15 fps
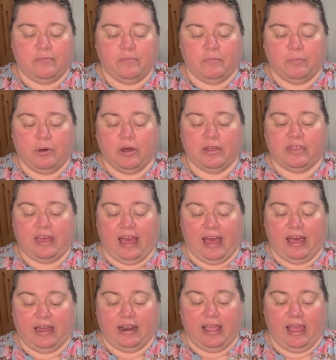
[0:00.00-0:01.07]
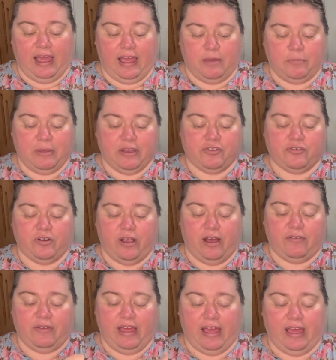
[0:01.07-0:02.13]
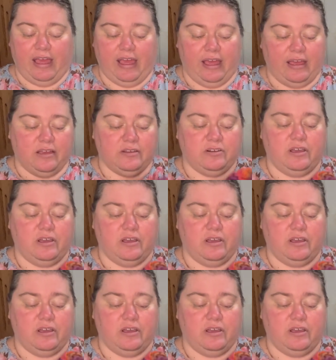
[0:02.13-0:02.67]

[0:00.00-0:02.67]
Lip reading: book, they had a picture of a